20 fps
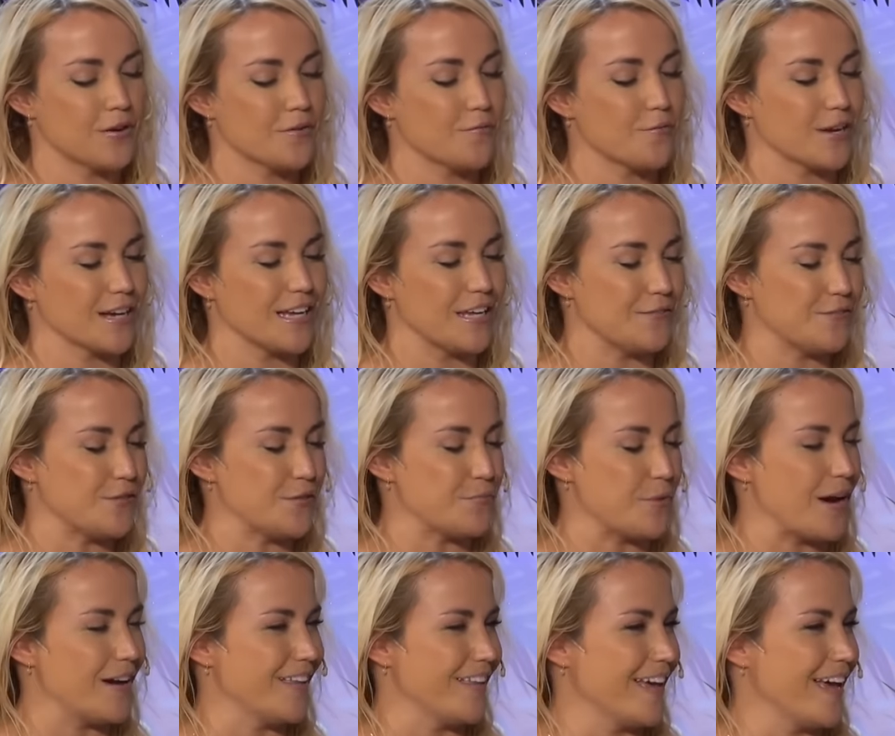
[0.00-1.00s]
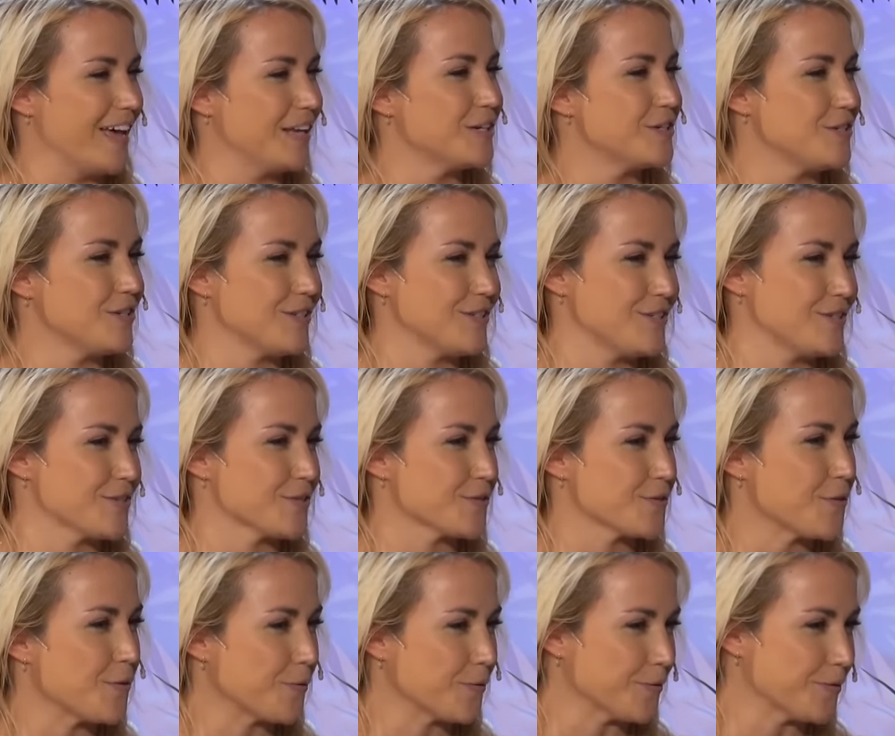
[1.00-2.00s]
of what gives your body that energy is your
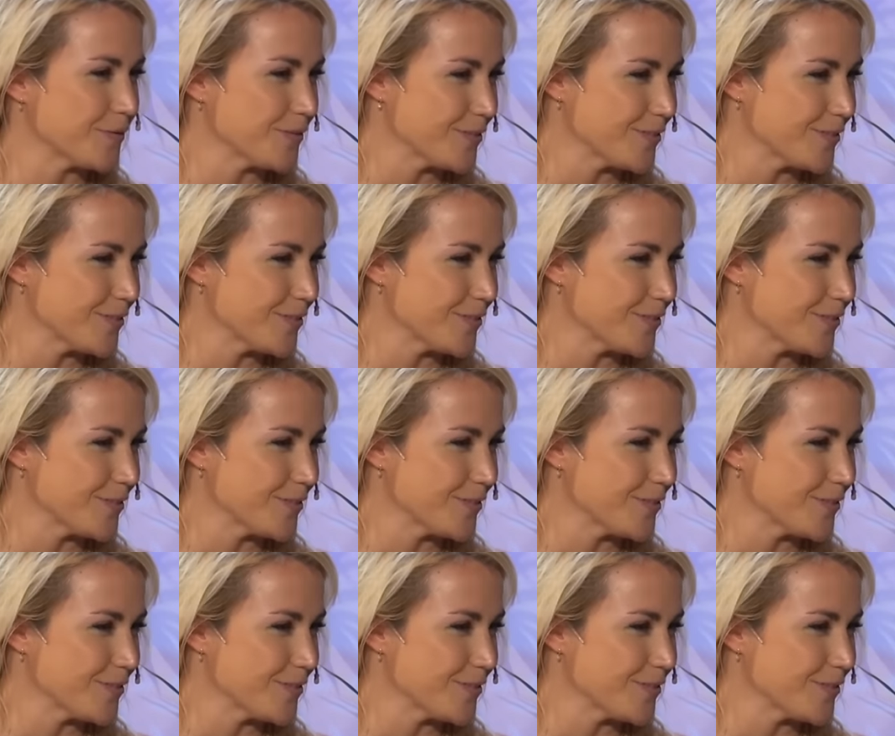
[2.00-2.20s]
soul